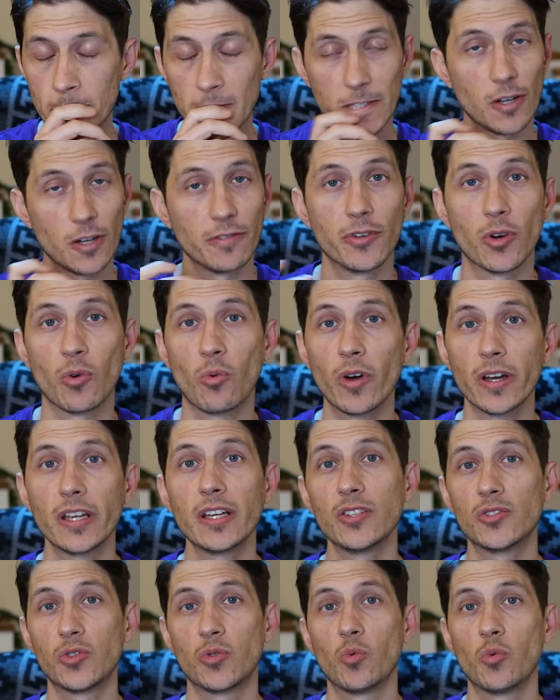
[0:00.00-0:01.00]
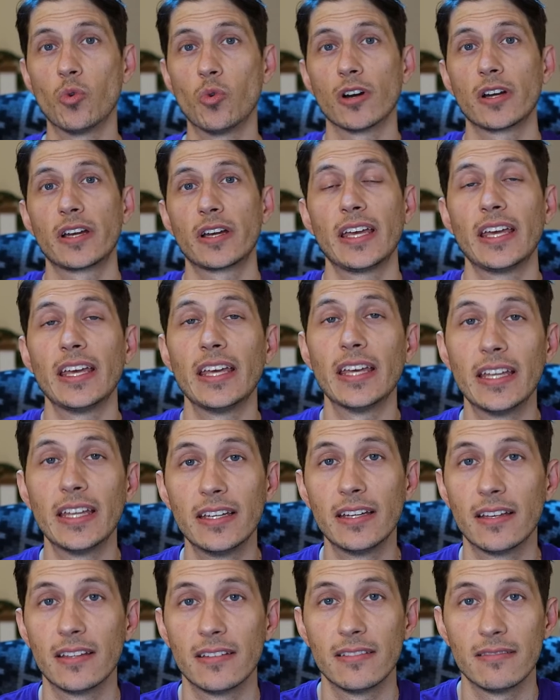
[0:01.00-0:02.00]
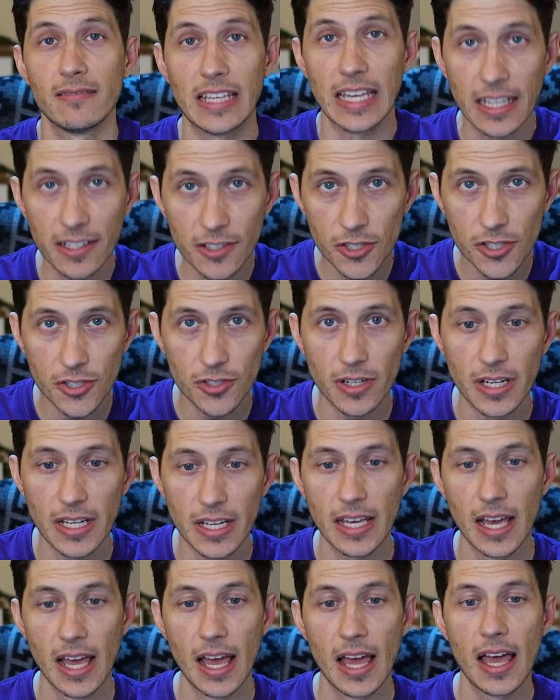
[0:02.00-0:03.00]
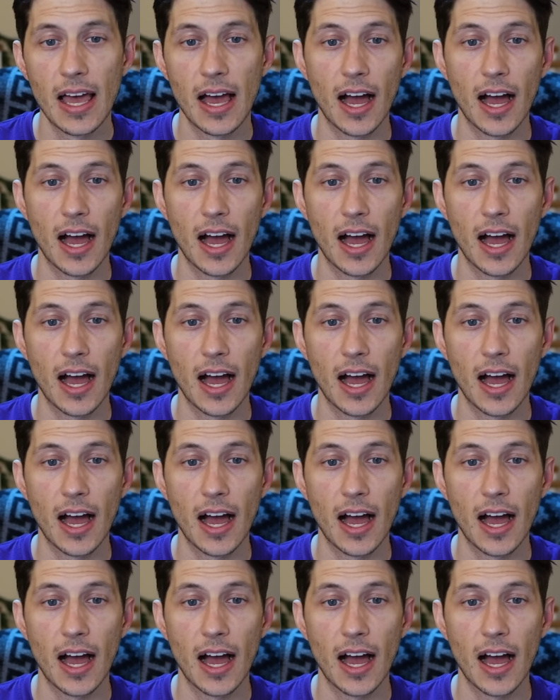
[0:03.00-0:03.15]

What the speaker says: So if you're wanting to work in the industry,